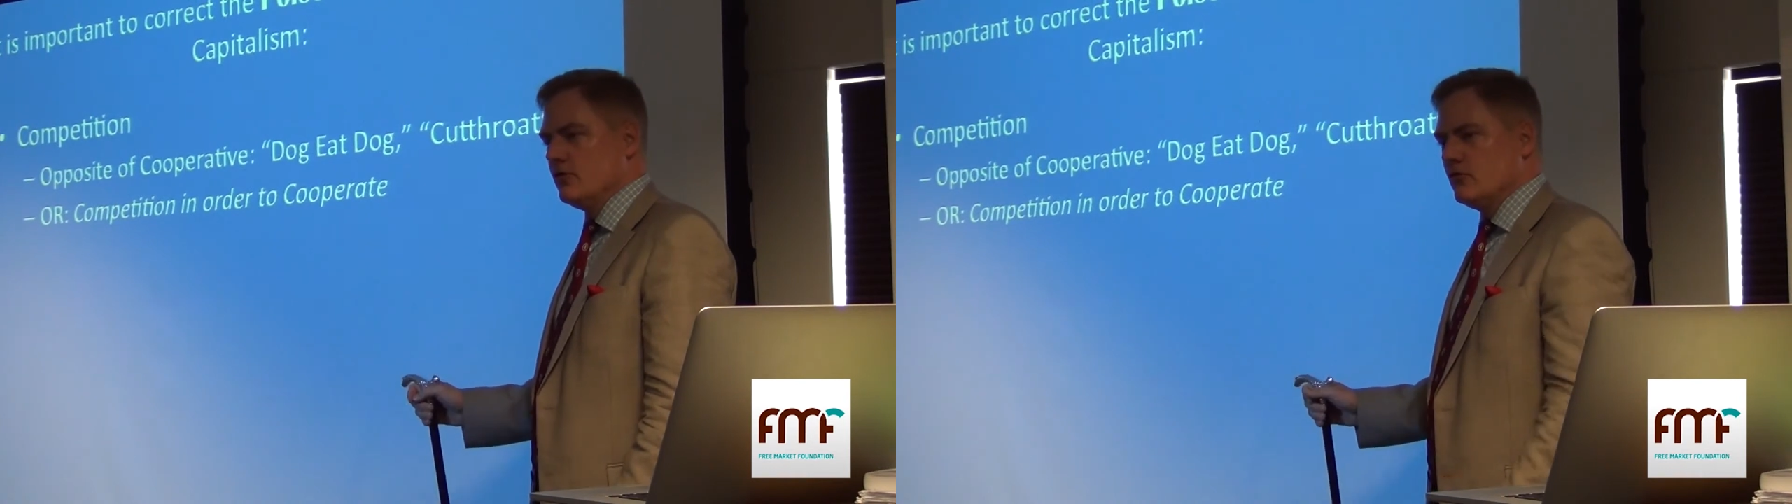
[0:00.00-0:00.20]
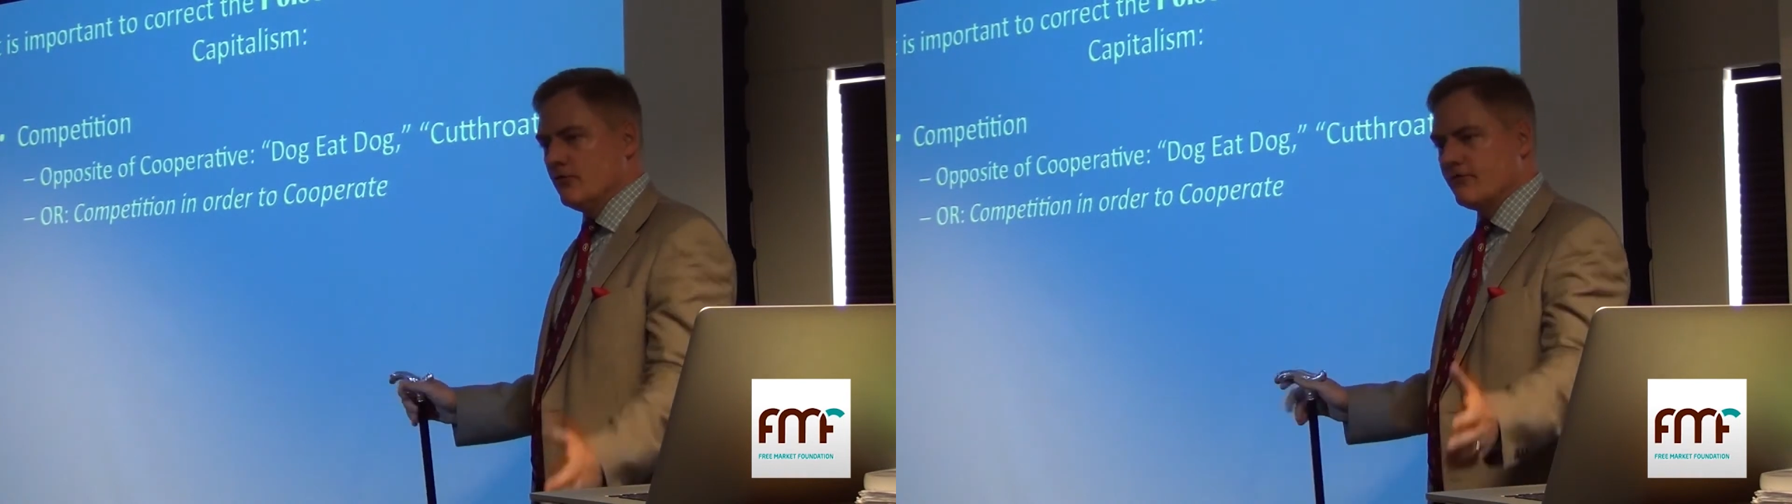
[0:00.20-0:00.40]

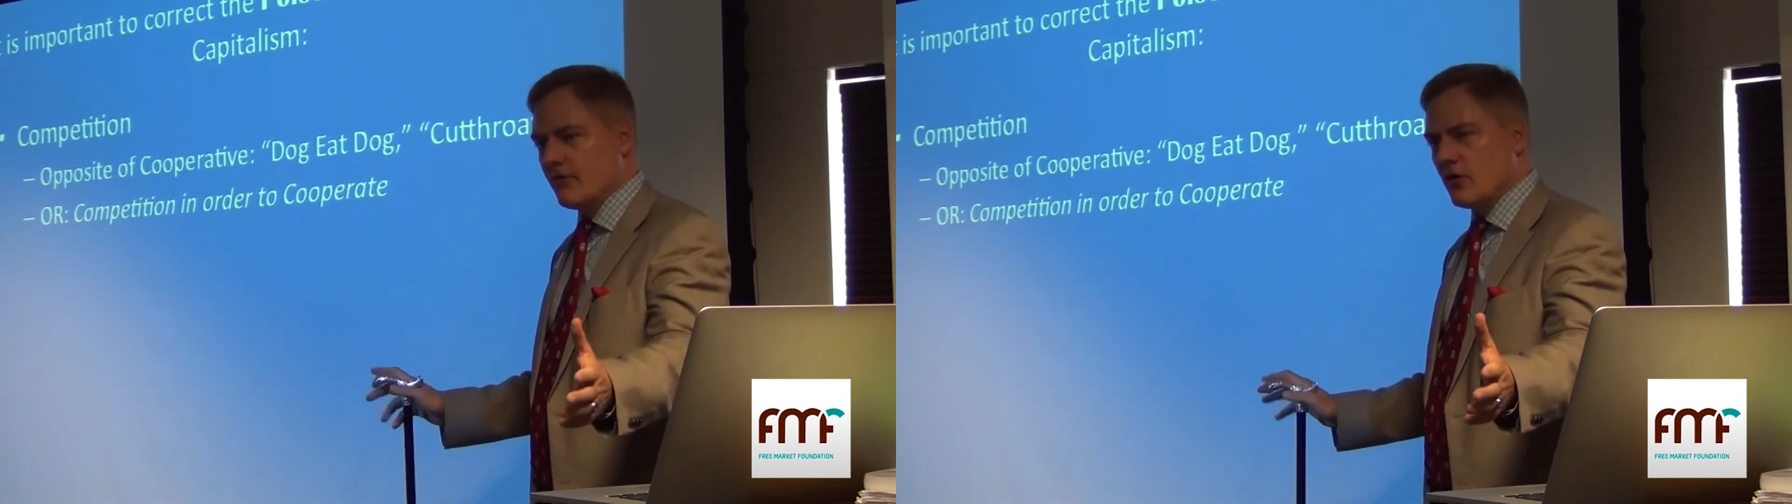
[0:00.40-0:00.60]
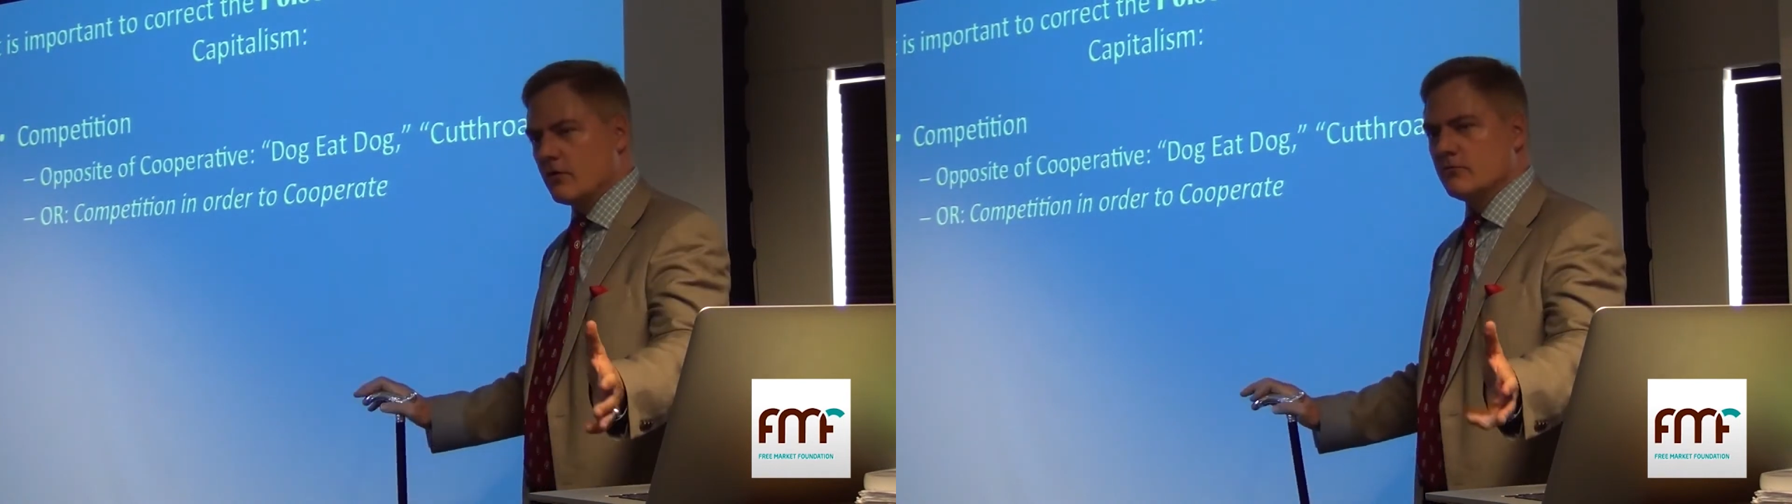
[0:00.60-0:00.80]
Two
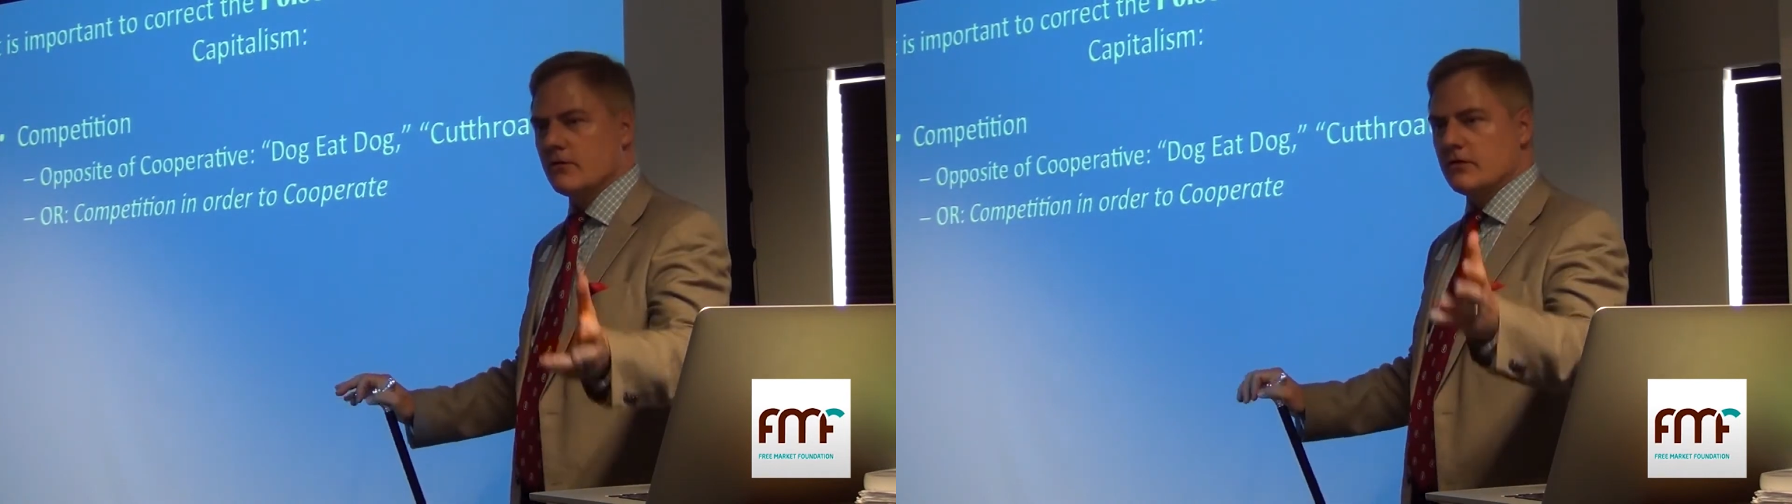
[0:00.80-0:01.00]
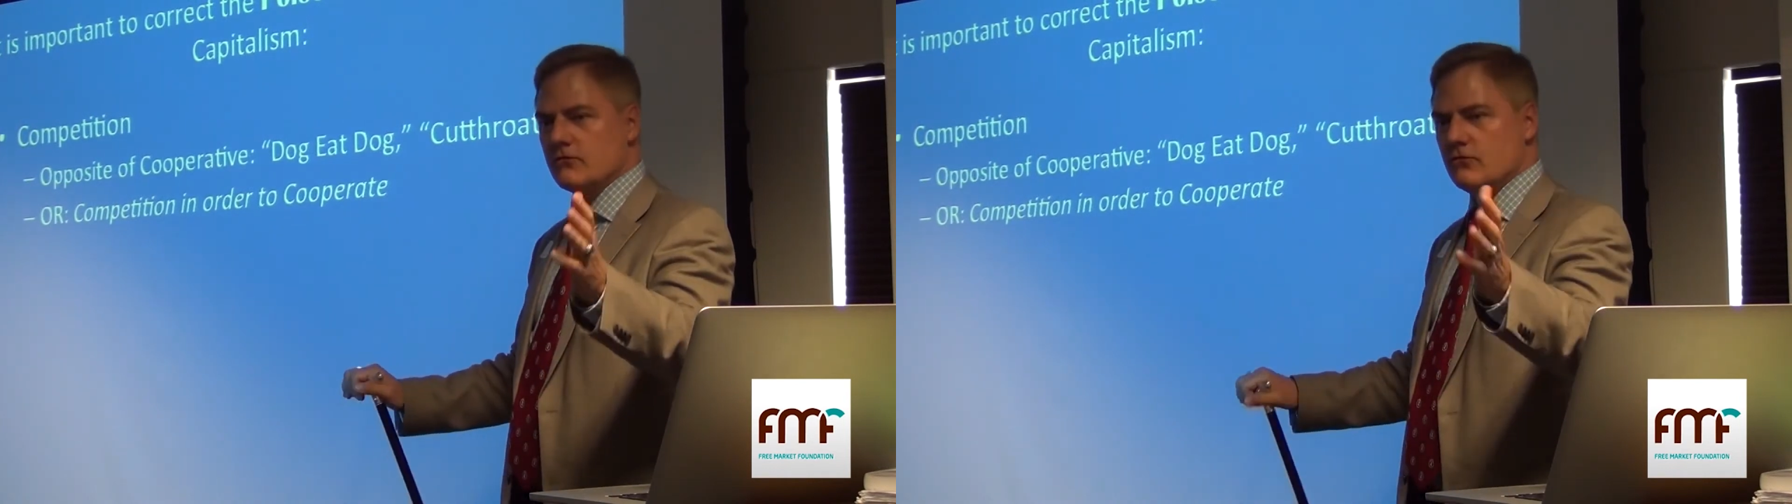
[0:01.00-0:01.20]
firms,
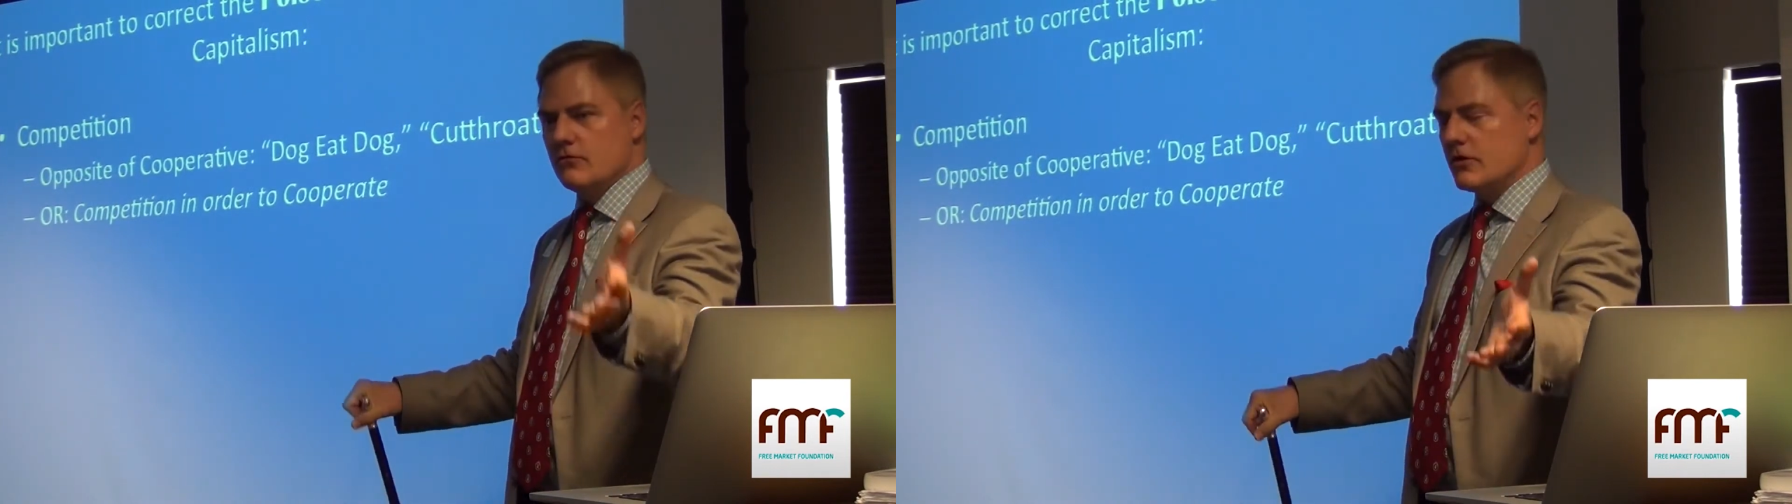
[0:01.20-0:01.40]
whether it's two